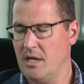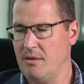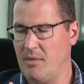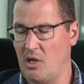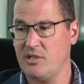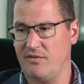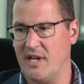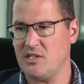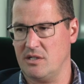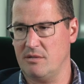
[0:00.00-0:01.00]

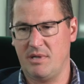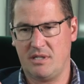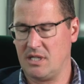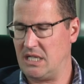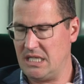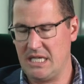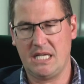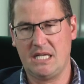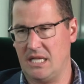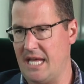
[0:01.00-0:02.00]
multifaceted, but
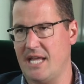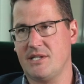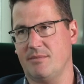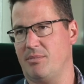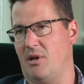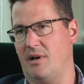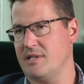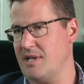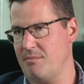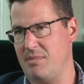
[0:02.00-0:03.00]
clearly land supply
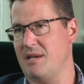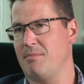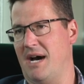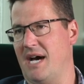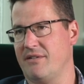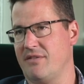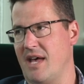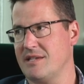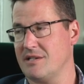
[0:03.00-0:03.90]
is a big part of that.